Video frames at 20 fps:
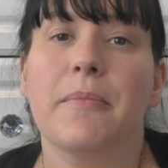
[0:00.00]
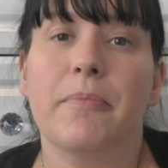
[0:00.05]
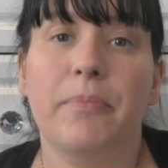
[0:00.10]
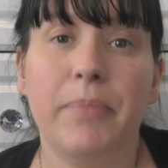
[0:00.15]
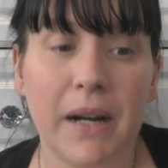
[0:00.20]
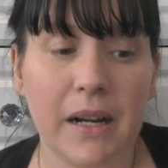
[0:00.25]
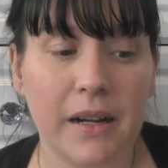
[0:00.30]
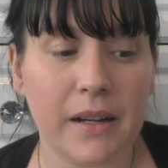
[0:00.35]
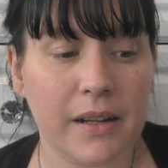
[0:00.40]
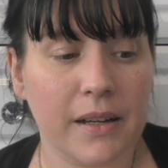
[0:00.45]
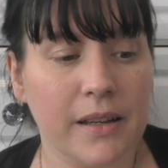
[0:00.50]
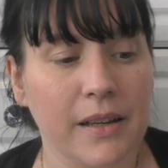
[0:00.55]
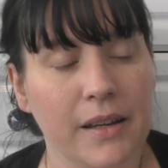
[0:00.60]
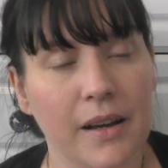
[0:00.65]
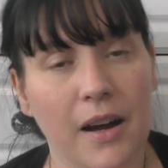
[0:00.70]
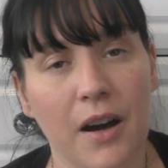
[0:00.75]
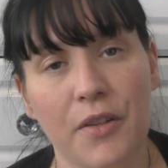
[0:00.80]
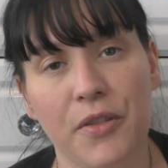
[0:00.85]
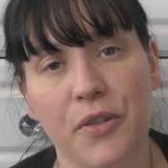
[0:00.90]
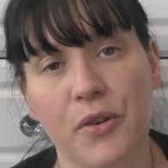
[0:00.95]
But
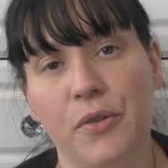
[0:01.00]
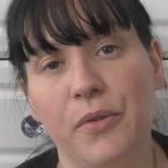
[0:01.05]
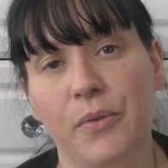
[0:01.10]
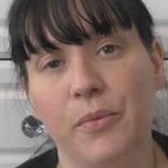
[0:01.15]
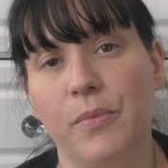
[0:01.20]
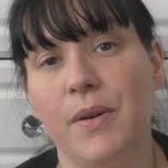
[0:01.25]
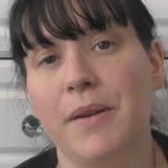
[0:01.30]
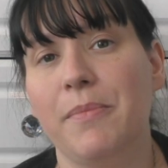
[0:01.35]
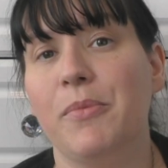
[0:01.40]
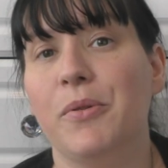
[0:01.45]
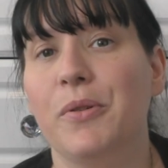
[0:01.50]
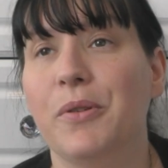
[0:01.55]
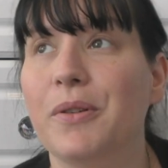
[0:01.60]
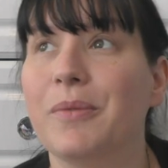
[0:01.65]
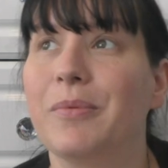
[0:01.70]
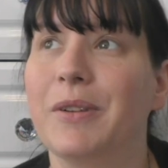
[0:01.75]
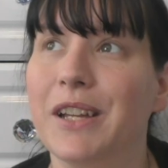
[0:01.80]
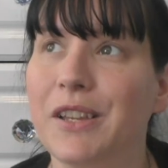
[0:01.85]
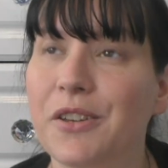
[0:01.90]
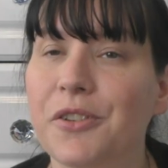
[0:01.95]
I thought, one more,
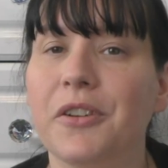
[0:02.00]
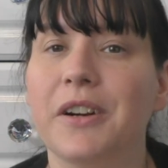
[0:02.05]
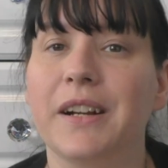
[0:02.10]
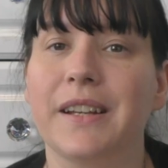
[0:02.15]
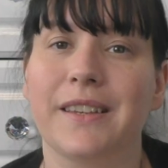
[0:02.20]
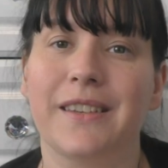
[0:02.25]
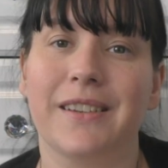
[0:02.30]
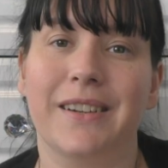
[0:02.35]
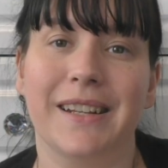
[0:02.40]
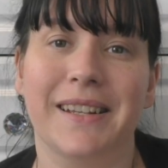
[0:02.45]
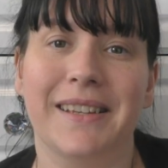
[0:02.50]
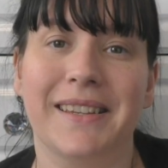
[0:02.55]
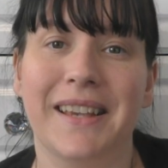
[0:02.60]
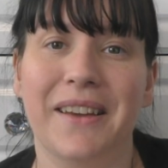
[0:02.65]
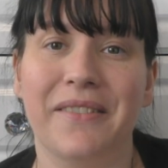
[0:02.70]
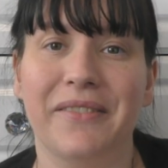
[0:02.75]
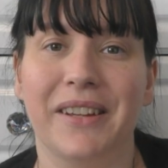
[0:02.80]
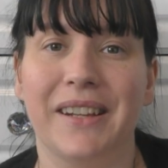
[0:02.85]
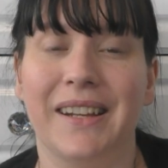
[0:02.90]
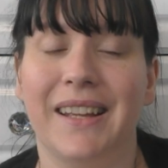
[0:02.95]
I'm going to try a size
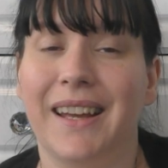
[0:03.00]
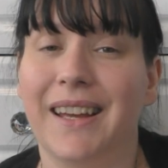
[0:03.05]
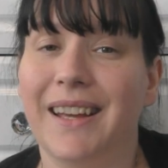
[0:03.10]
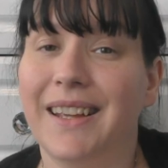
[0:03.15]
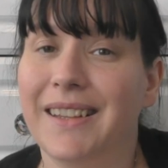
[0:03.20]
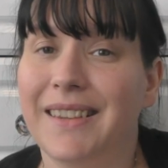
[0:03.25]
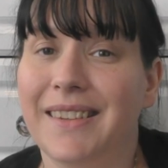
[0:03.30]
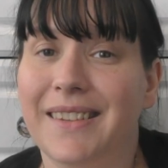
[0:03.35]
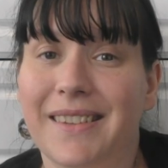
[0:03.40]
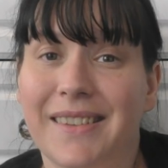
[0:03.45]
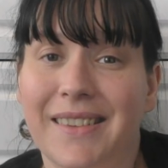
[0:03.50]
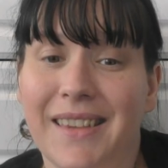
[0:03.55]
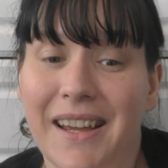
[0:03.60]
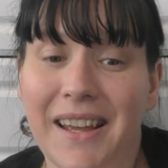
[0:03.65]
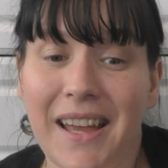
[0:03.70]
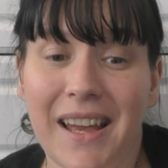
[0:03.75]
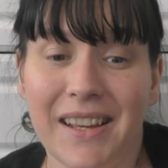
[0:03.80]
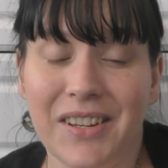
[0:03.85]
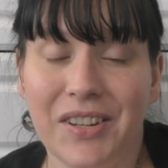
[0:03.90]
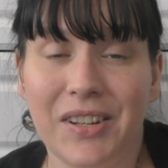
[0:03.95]
seven, and they
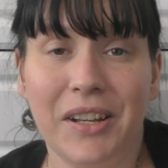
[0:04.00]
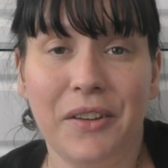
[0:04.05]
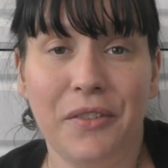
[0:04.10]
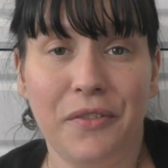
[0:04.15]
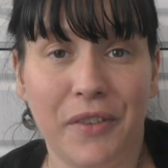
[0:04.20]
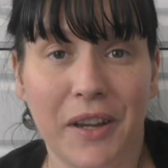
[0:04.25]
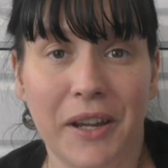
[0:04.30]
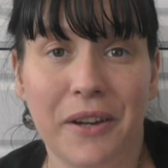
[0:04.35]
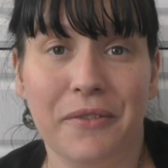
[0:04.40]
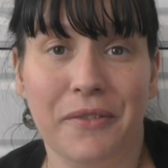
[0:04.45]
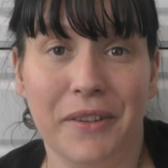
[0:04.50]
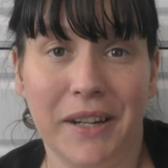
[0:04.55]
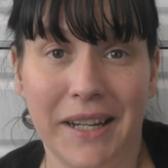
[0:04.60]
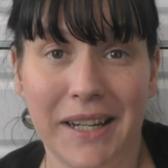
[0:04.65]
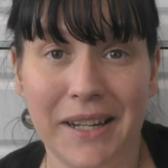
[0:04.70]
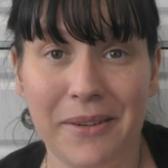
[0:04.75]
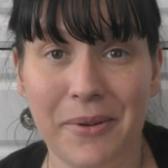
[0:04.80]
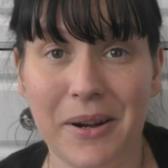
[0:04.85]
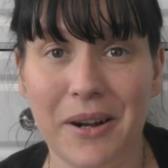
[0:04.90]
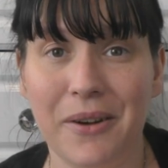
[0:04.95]
actually fit
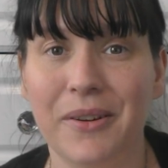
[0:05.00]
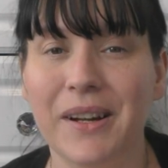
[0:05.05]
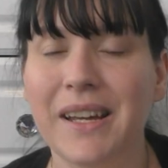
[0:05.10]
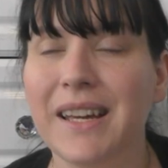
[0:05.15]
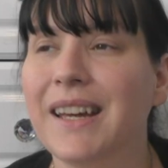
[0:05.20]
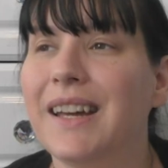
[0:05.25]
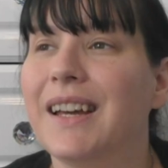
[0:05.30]
really well.